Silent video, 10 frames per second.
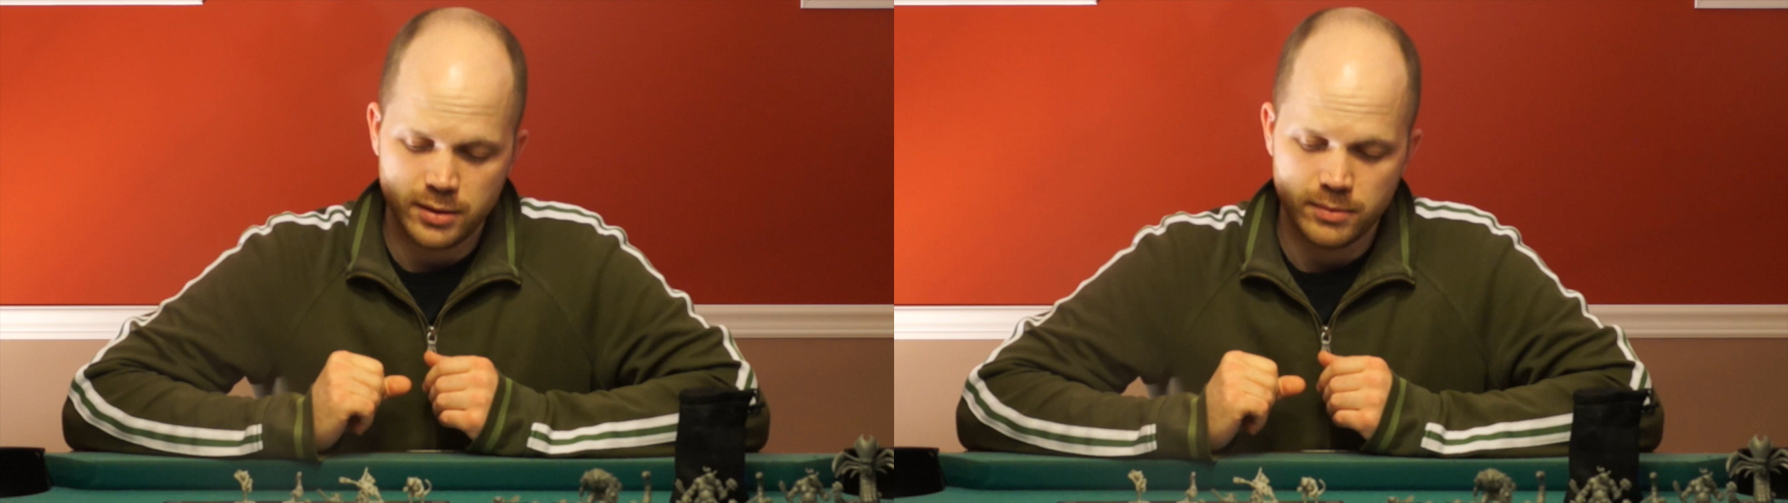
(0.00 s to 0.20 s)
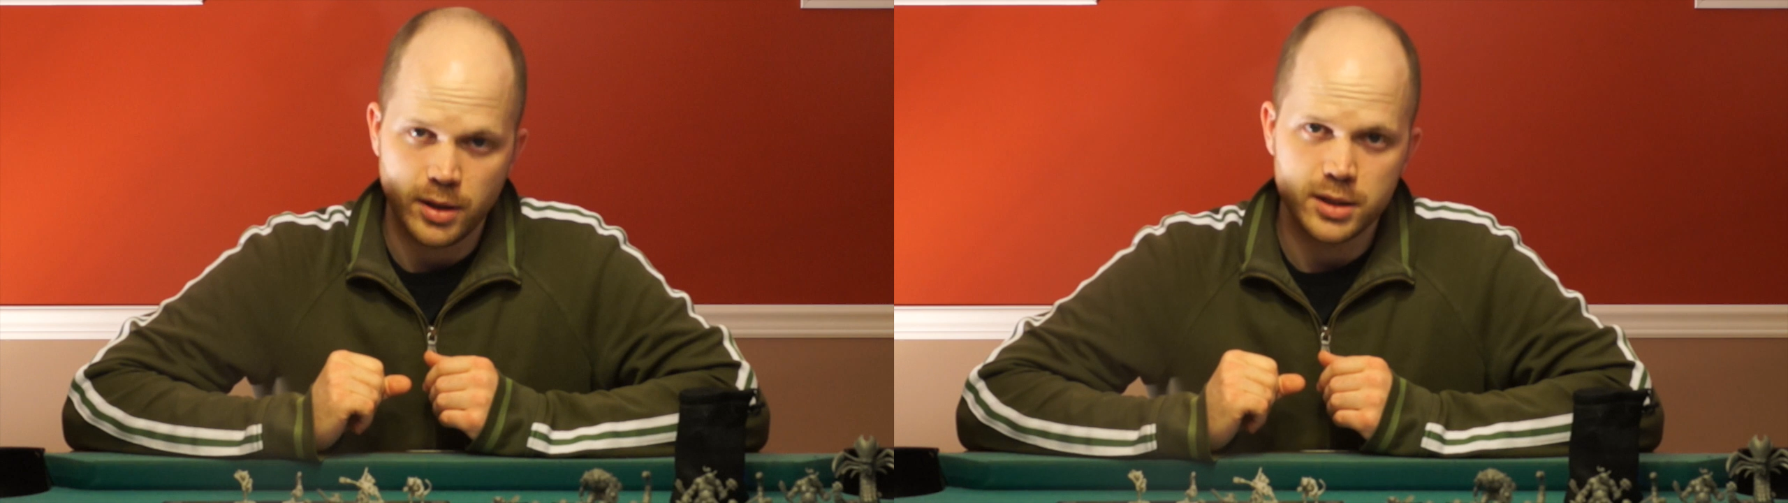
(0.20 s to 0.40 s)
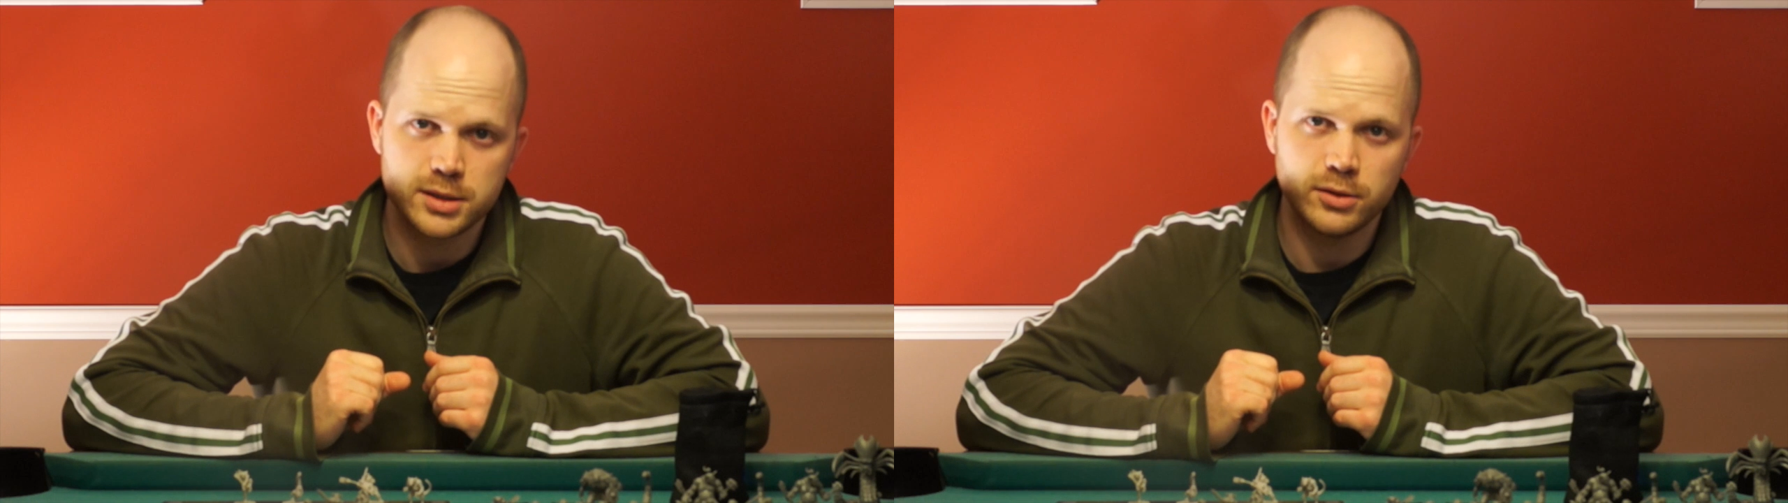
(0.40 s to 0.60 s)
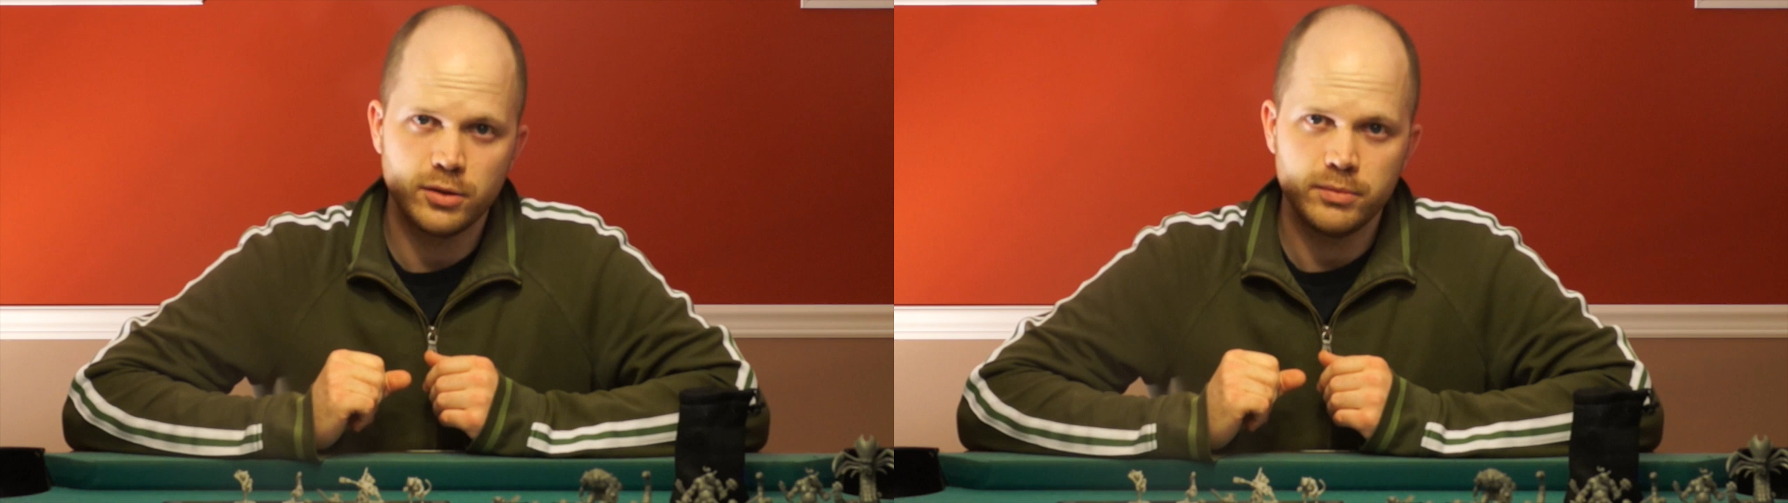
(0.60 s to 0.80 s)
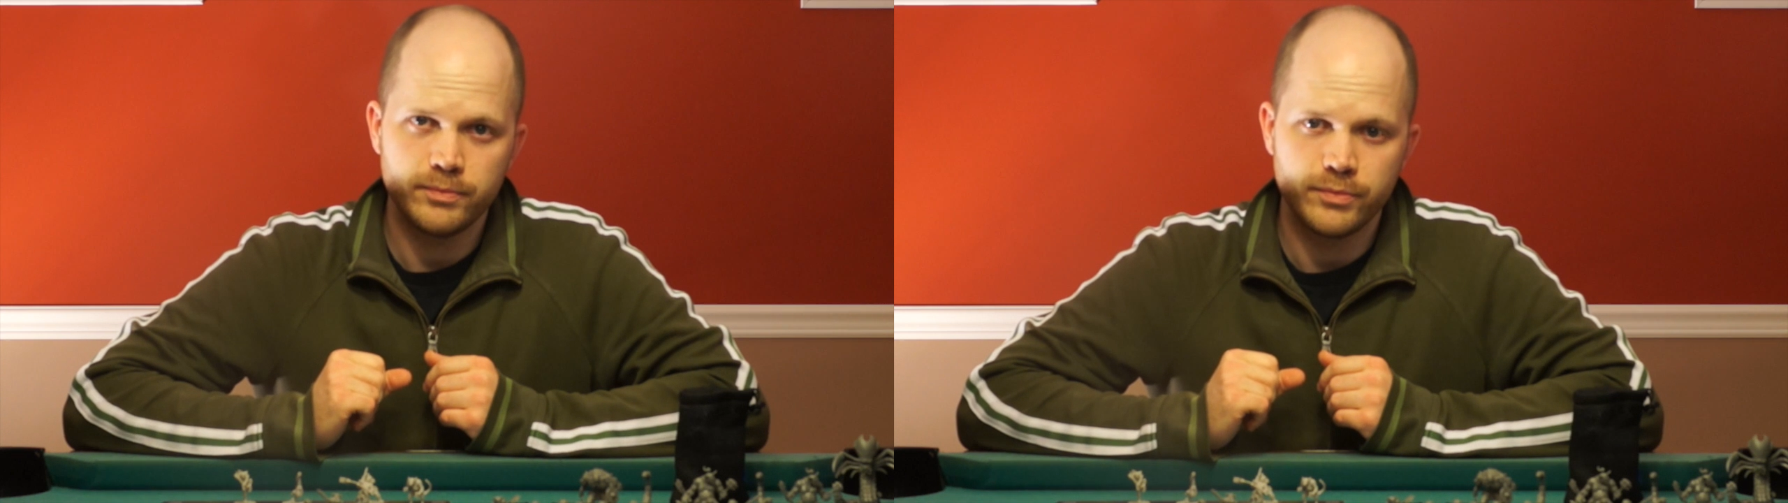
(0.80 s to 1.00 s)

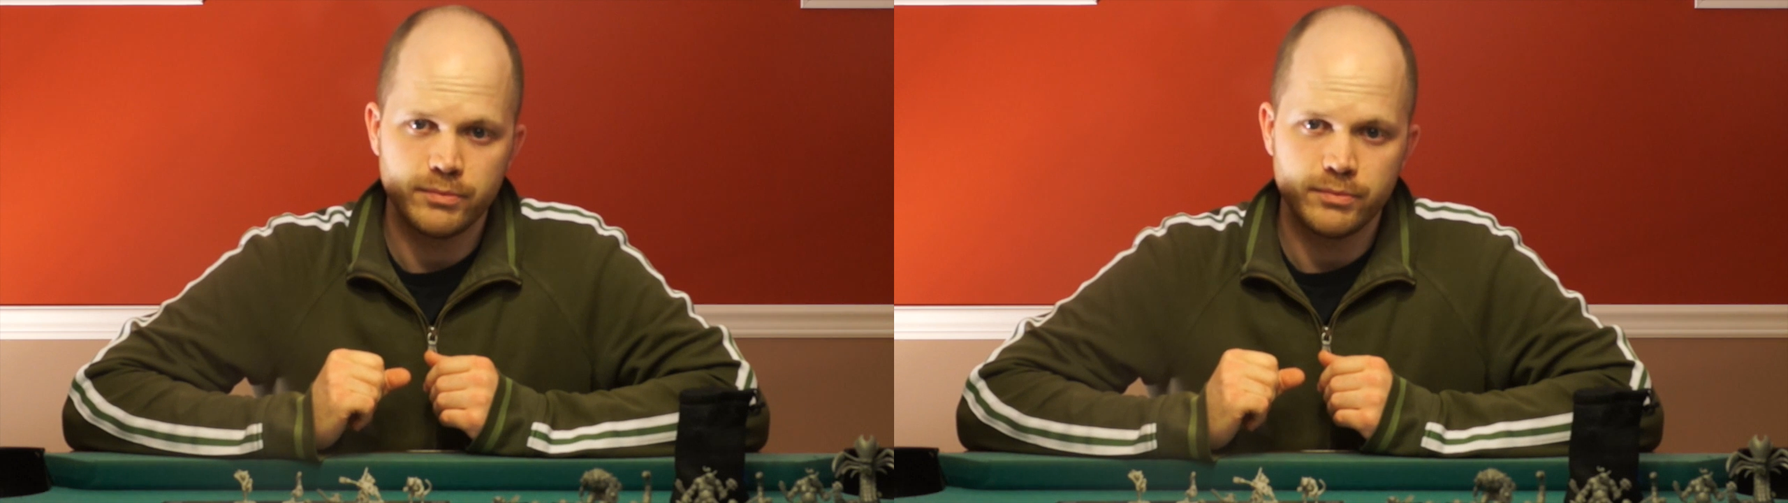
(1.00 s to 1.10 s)
monster.